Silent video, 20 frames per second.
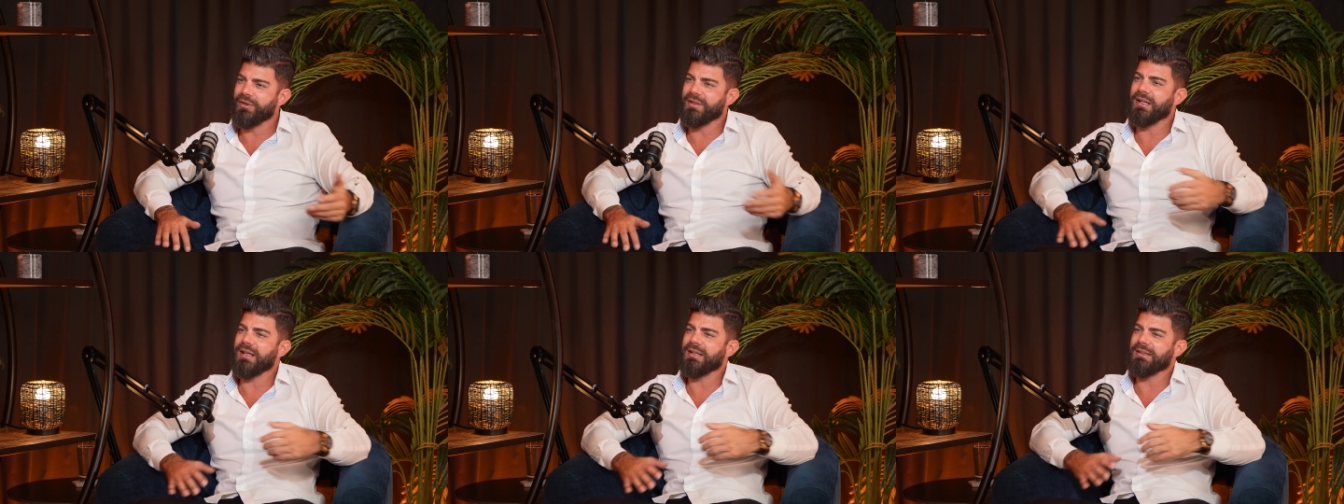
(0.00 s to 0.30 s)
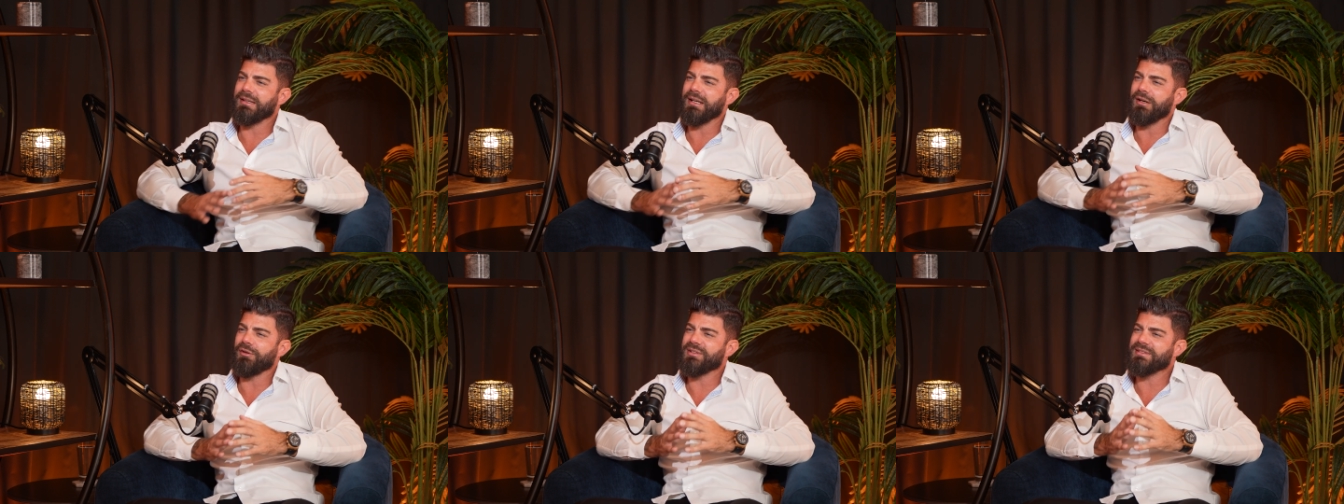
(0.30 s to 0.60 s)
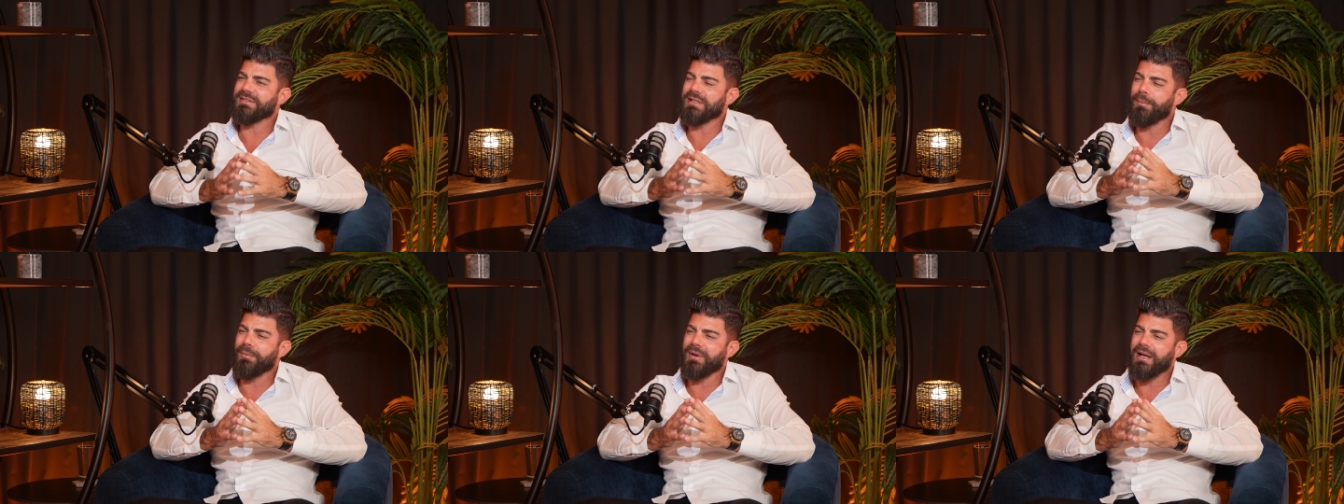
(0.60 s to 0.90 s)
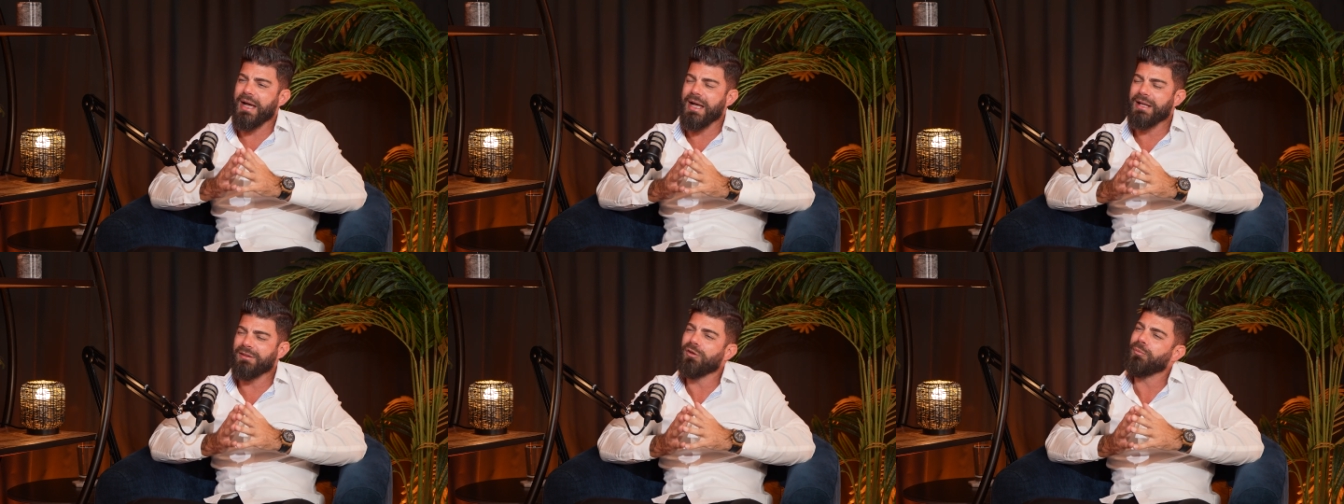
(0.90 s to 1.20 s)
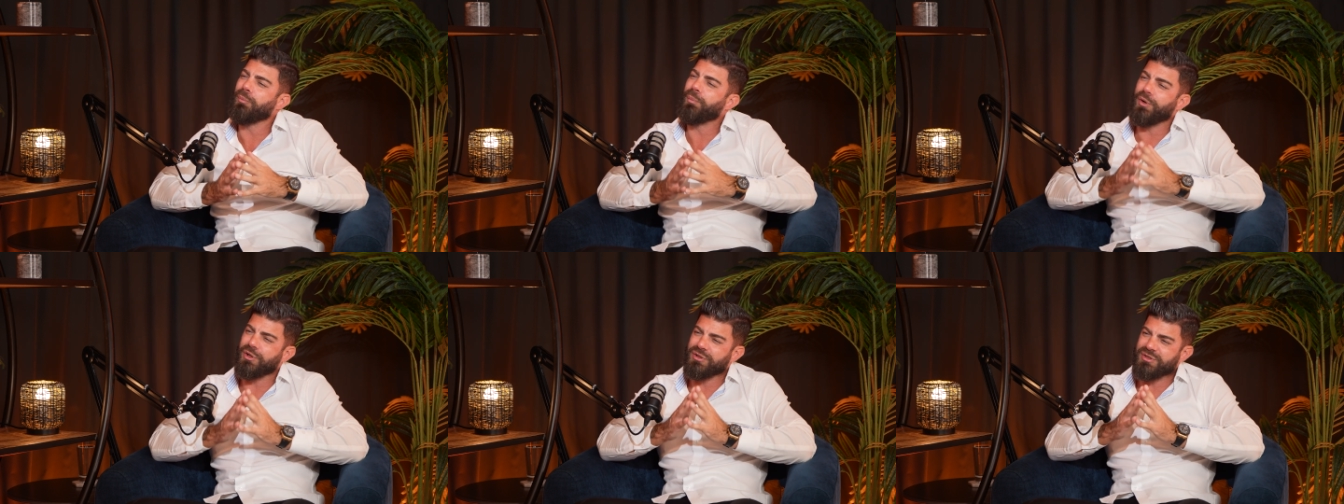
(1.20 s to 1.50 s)
there is some kind of
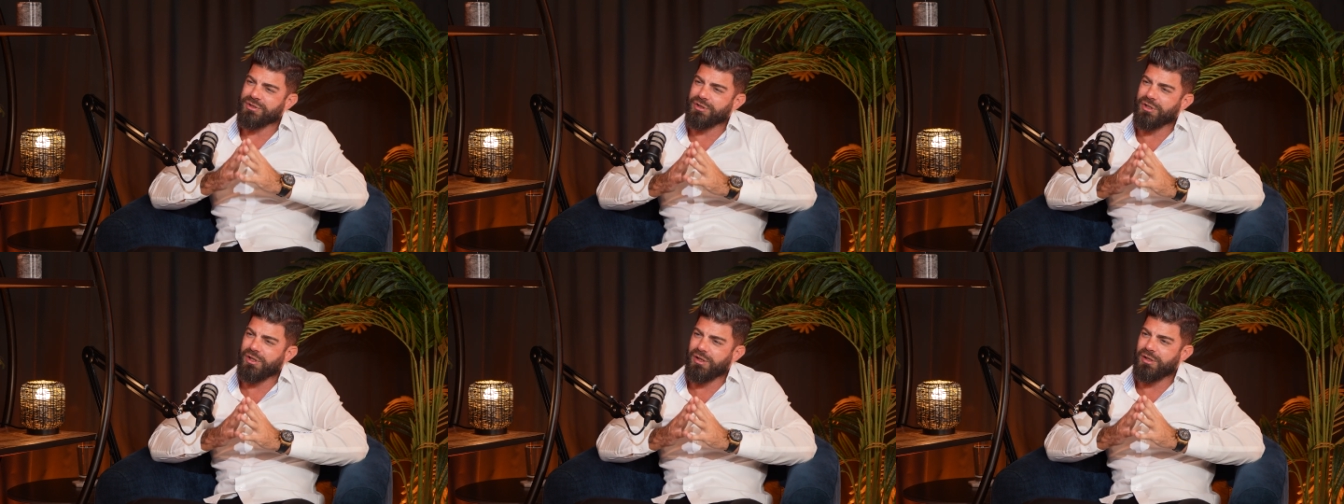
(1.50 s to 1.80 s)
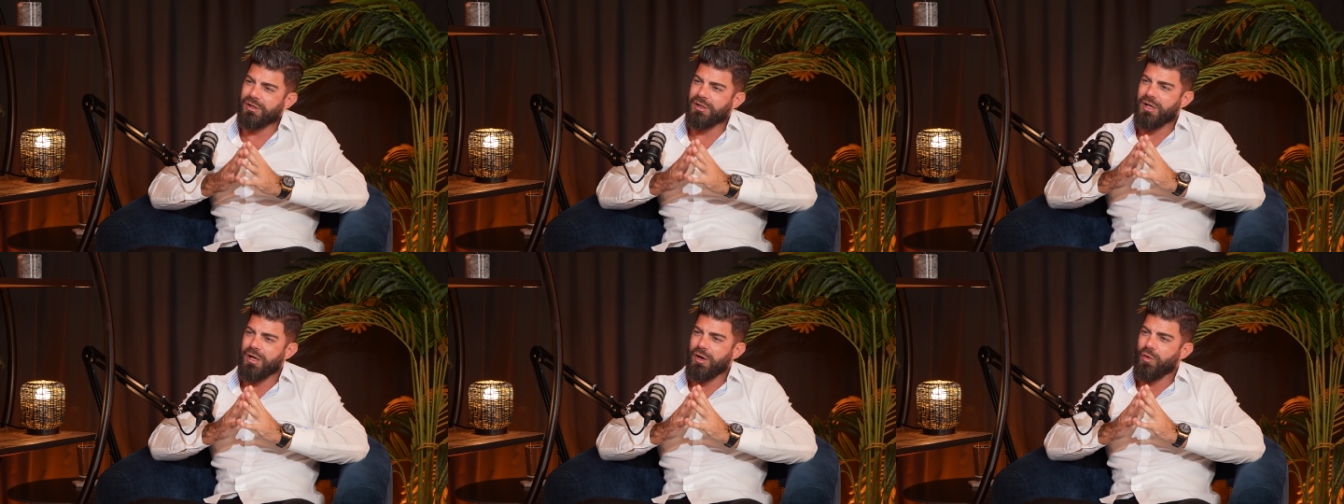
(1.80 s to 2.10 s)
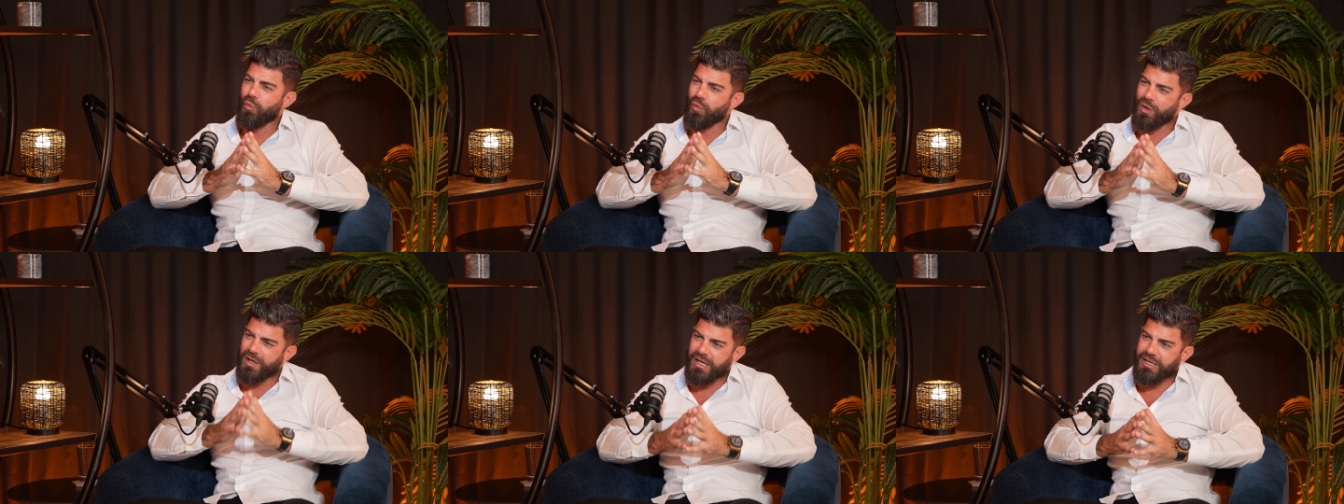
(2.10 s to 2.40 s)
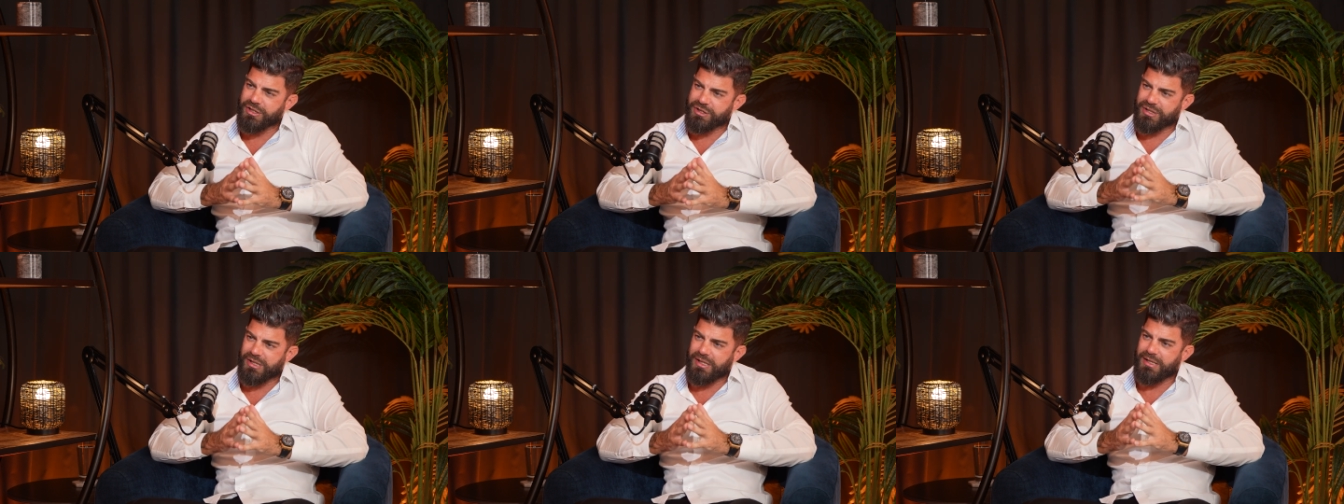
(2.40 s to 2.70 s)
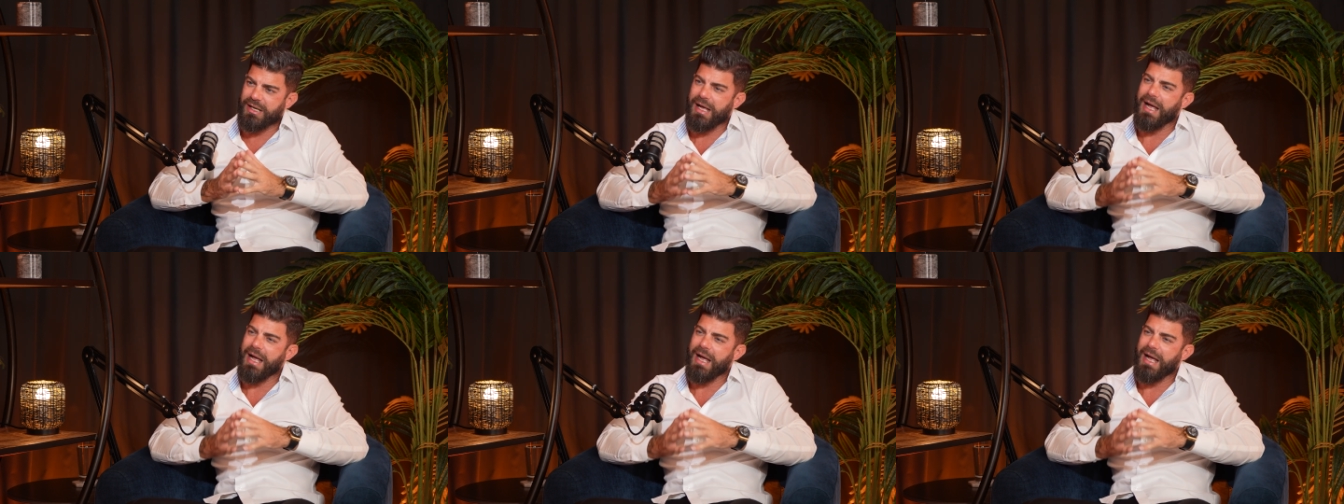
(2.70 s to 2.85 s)
personal relation